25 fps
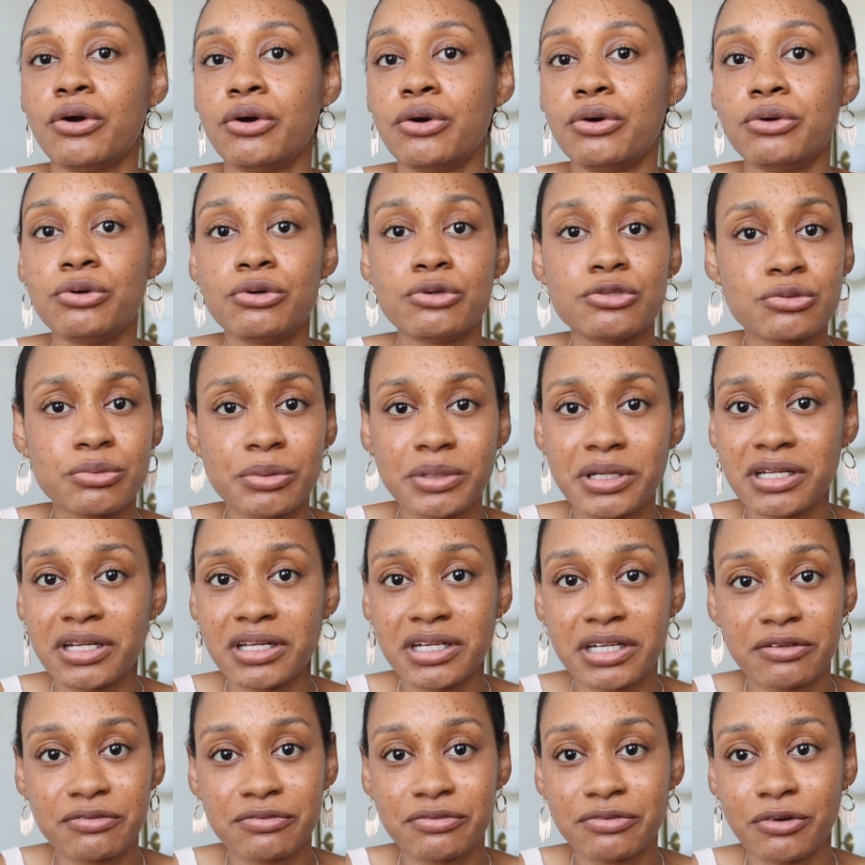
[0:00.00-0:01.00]
Who's really
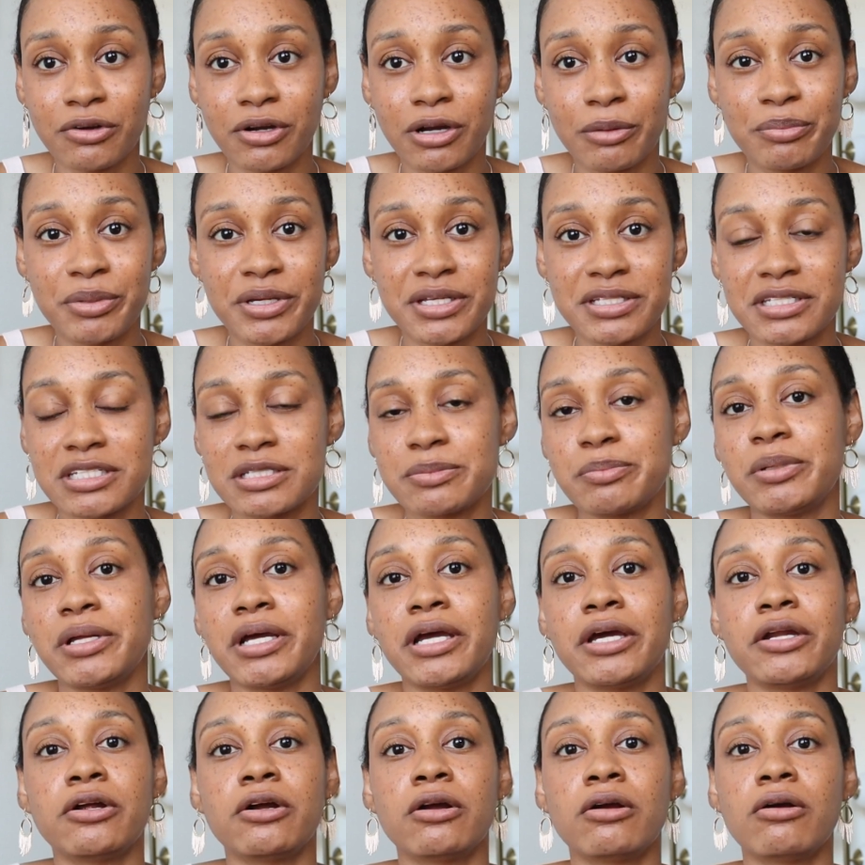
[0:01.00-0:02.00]
looking for a business
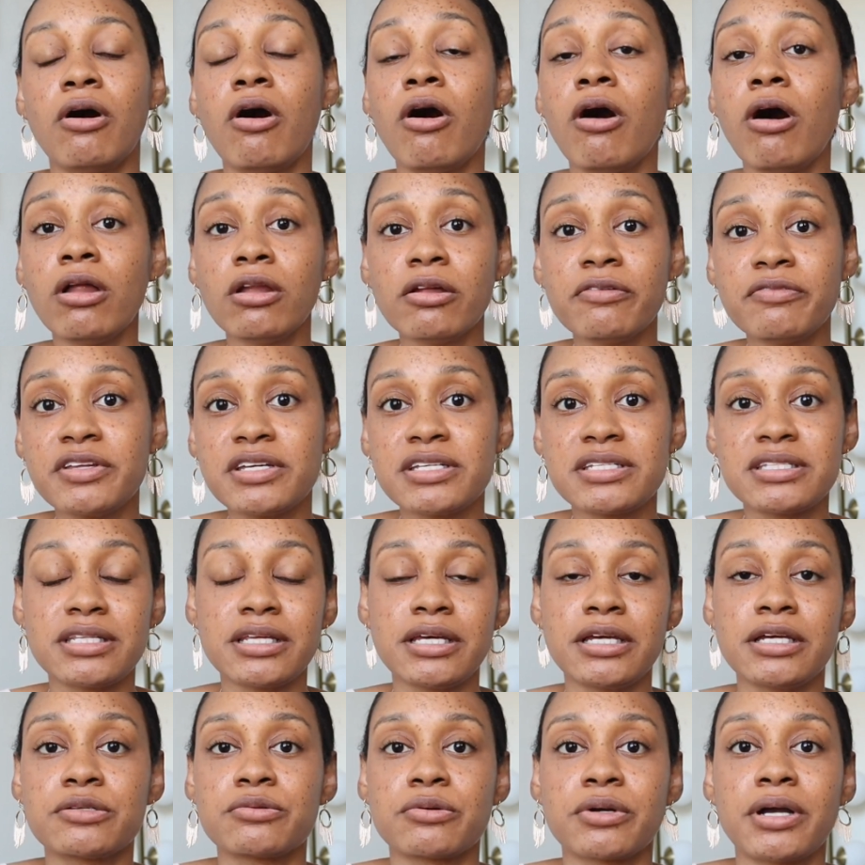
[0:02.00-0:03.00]
planner? All of these
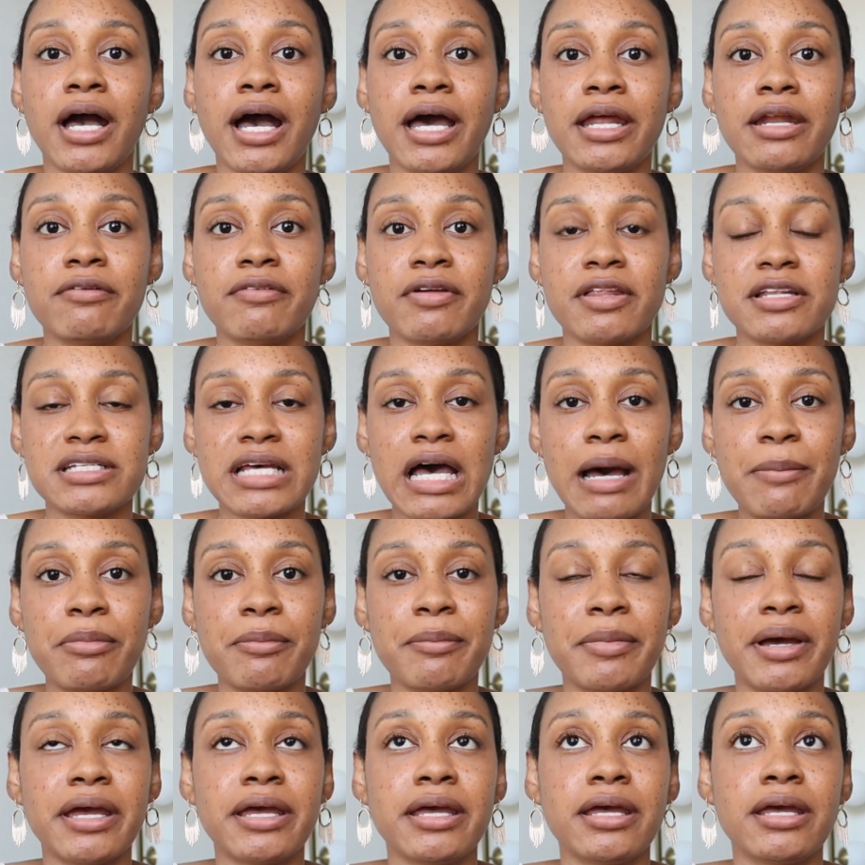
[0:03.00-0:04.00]
things were kind of at the top of
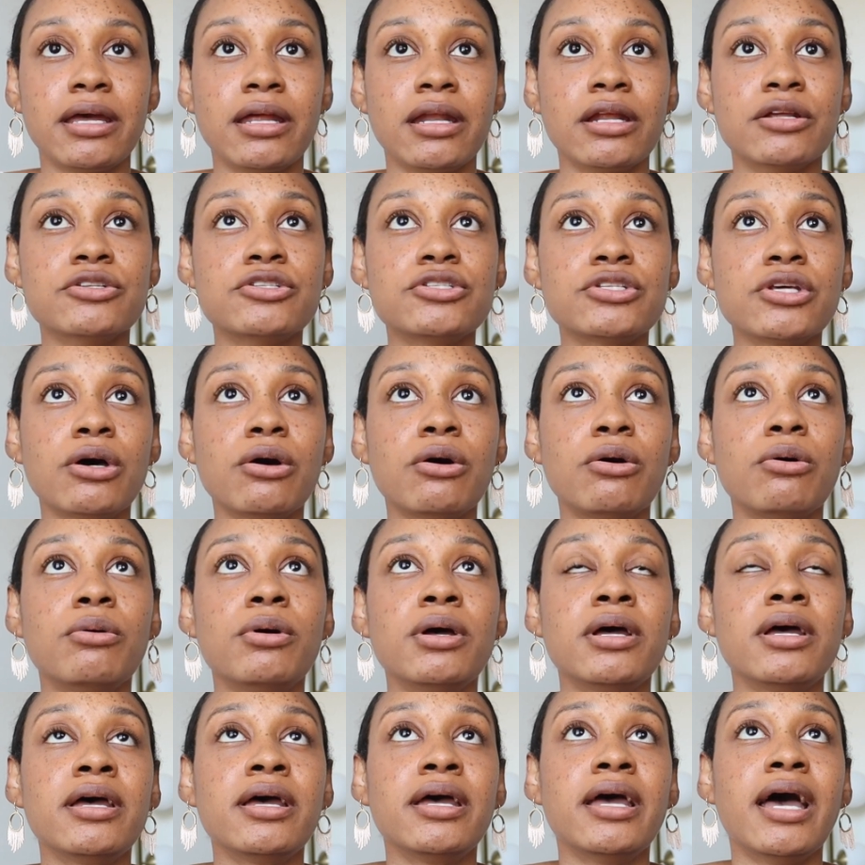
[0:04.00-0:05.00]
my head. And so
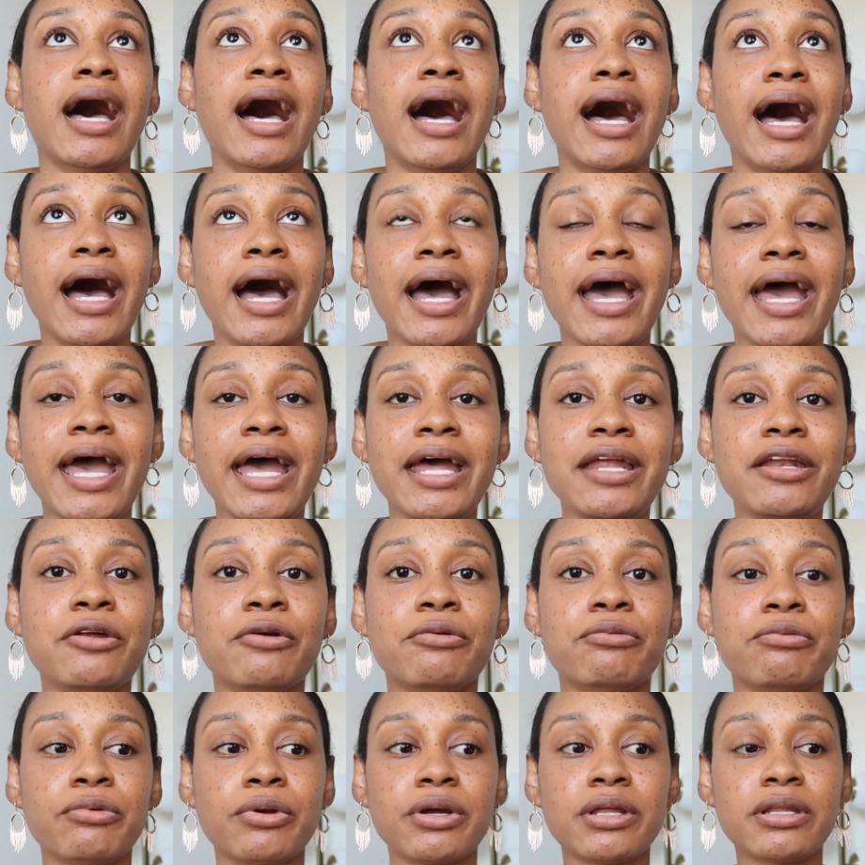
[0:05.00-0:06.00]
I had to
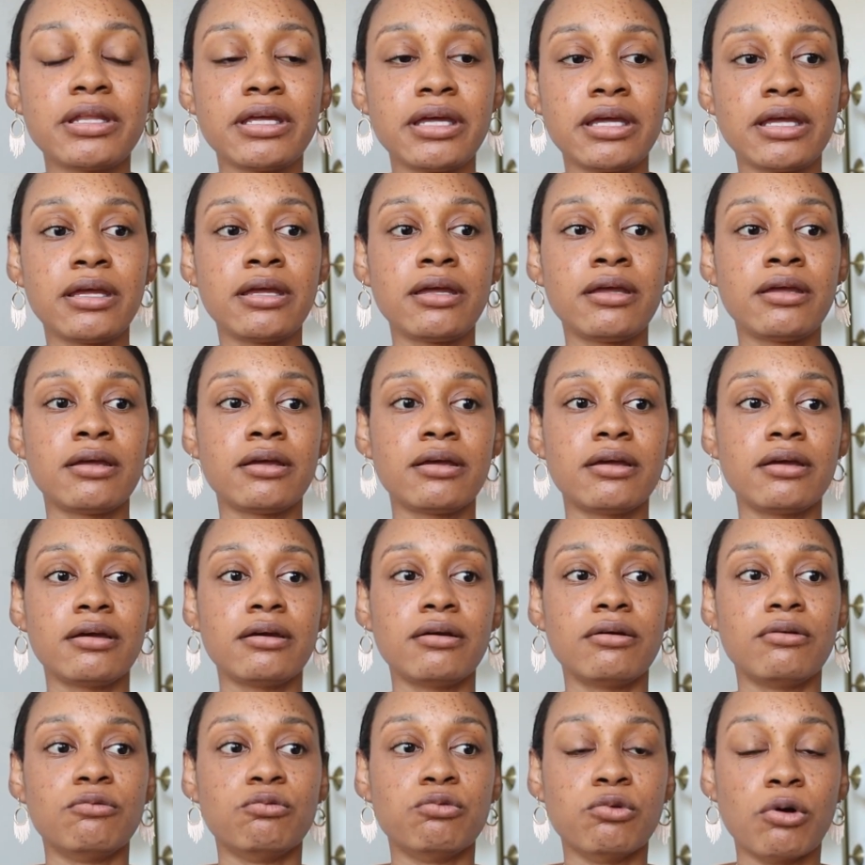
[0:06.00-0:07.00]
really
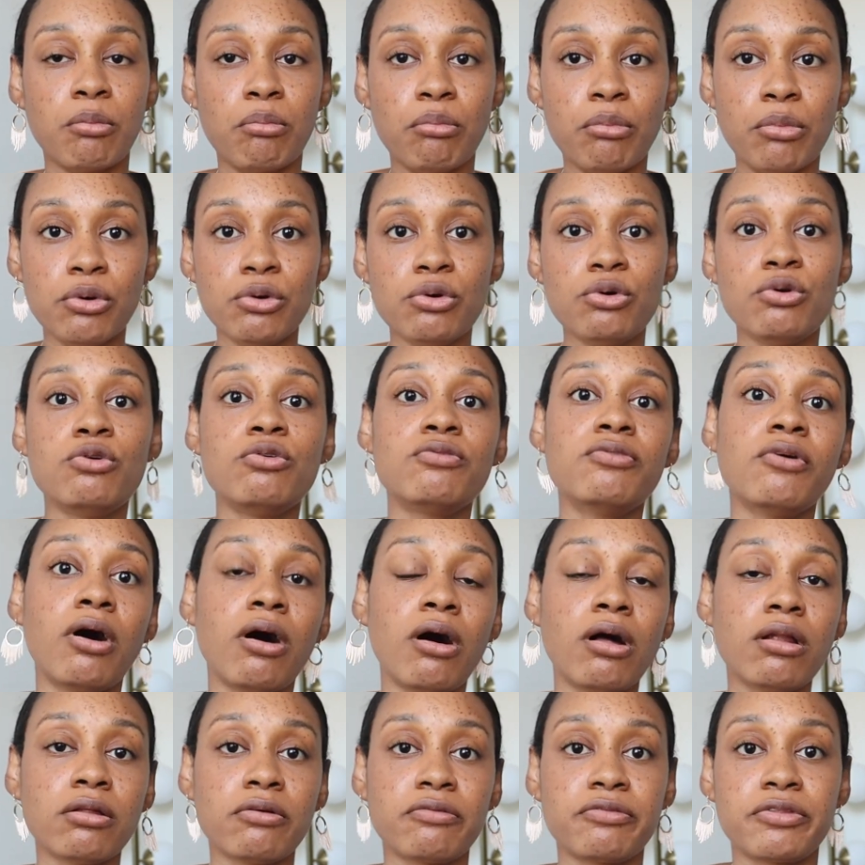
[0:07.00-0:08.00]
remove
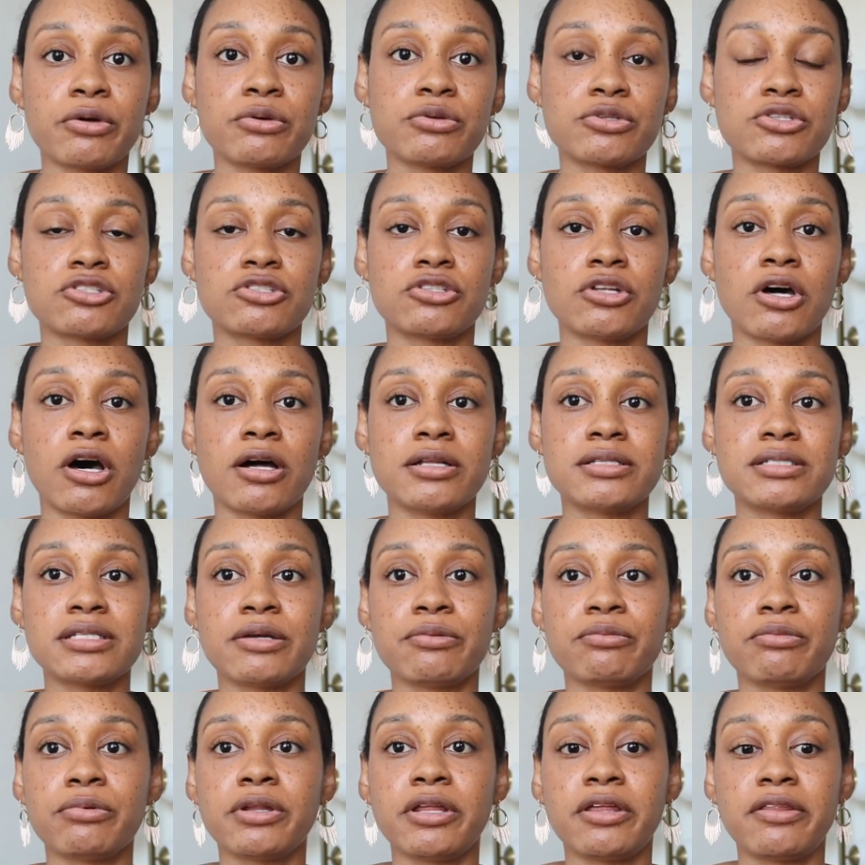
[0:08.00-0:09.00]
all of those thoughts
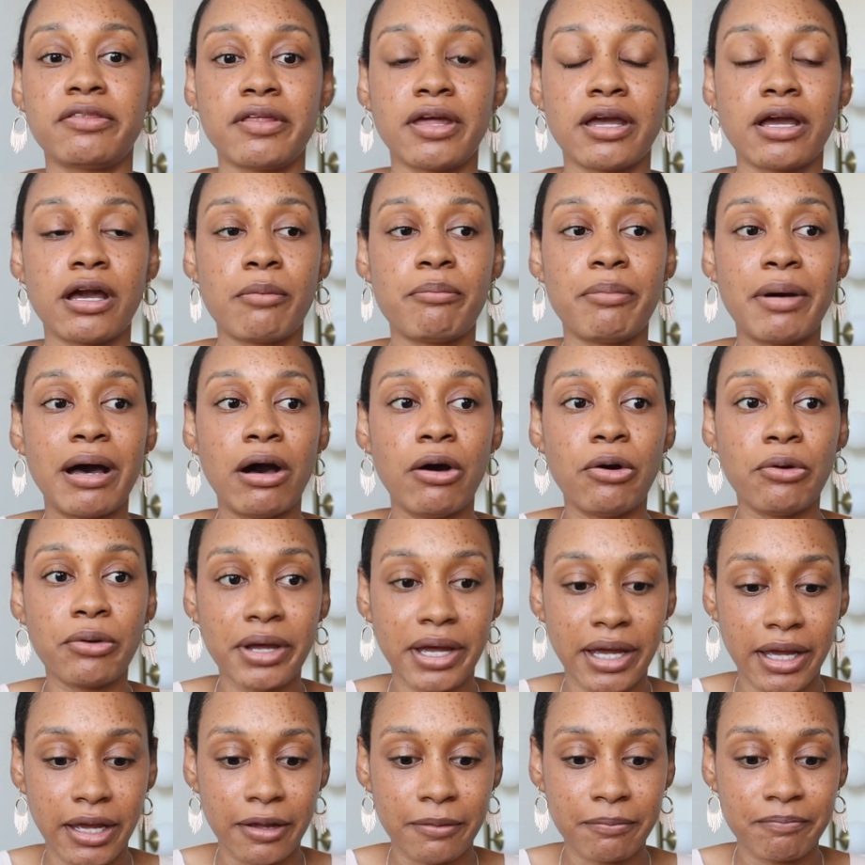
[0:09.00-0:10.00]
and really think about,
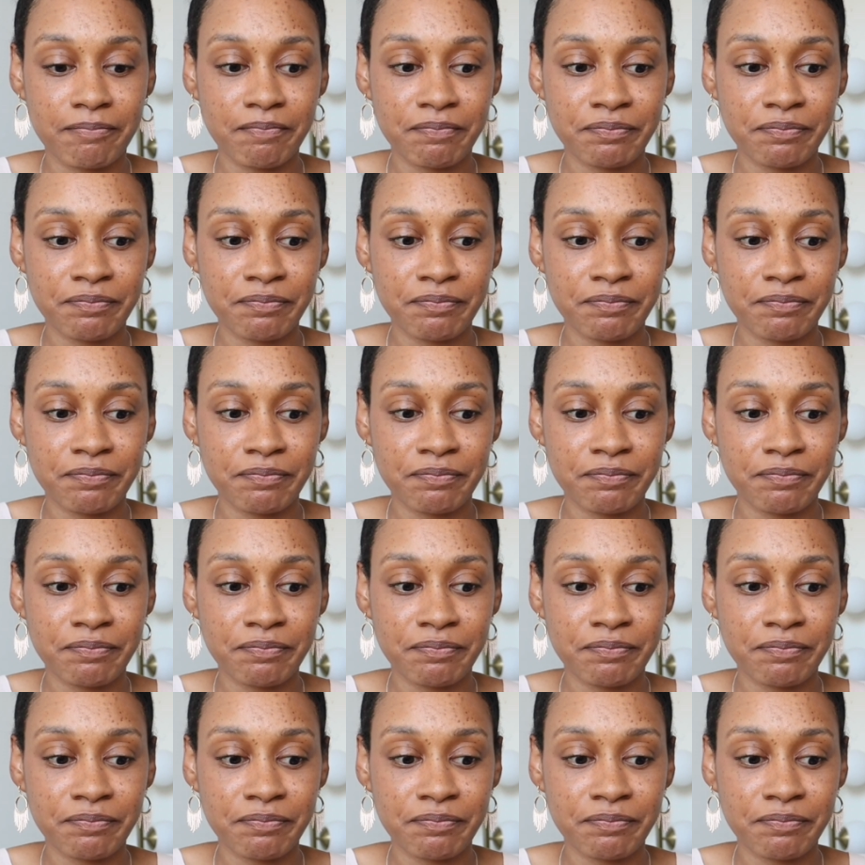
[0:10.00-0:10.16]
okay,